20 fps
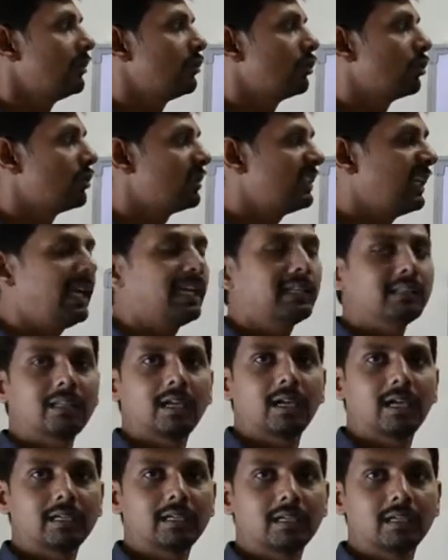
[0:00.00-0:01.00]
to take
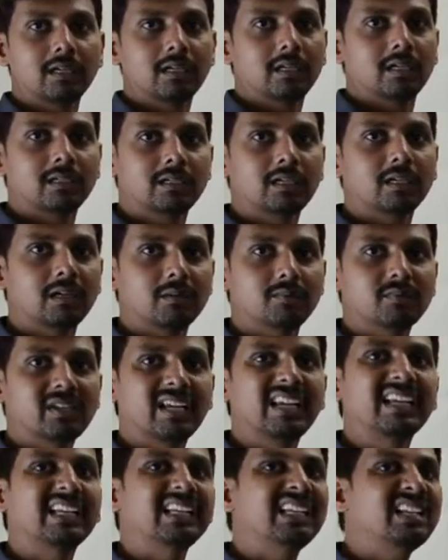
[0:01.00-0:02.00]
that terms
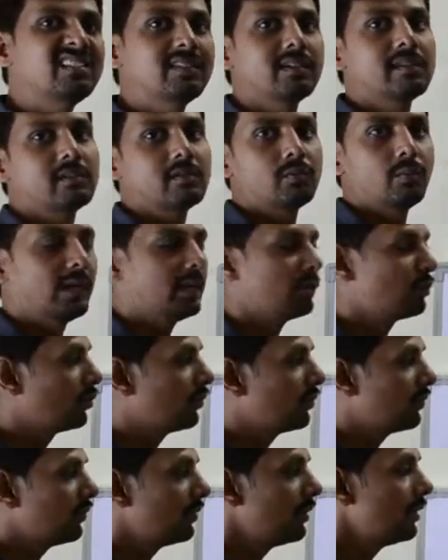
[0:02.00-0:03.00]
in easiest way
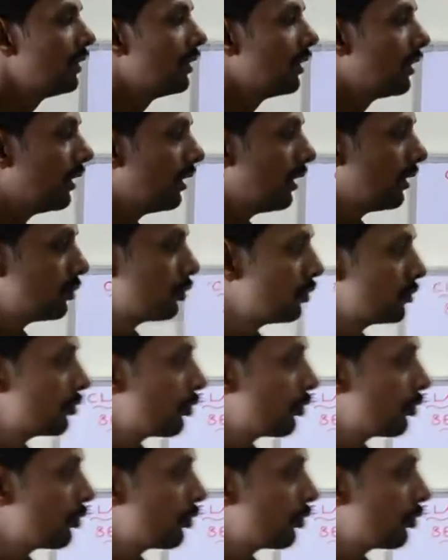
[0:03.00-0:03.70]
to